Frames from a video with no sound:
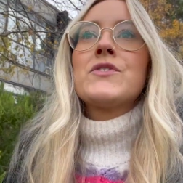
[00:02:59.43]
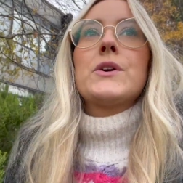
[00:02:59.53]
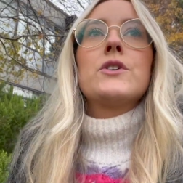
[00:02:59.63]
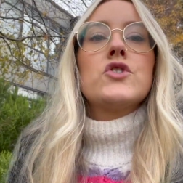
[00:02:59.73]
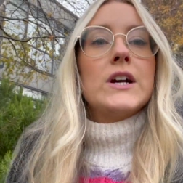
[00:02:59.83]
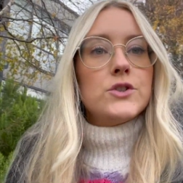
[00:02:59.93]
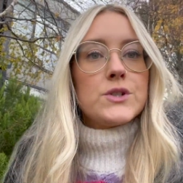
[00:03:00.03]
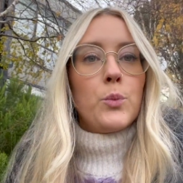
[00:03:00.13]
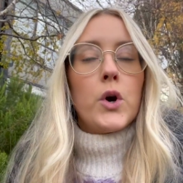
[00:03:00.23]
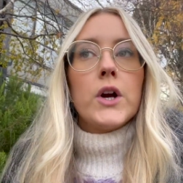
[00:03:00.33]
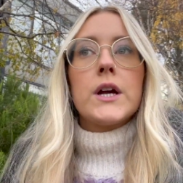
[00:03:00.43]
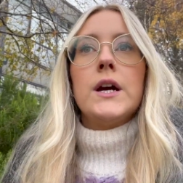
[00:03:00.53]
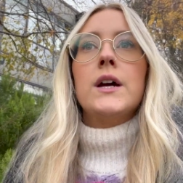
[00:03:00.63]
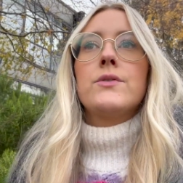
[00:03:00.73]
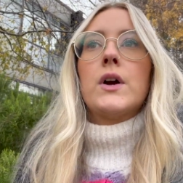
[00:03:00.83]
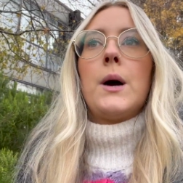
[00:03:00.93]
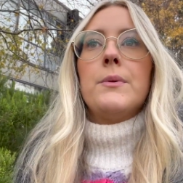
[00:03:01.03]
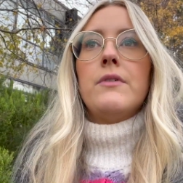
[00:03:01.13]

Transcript: So I'm going to try and do some work for a couple of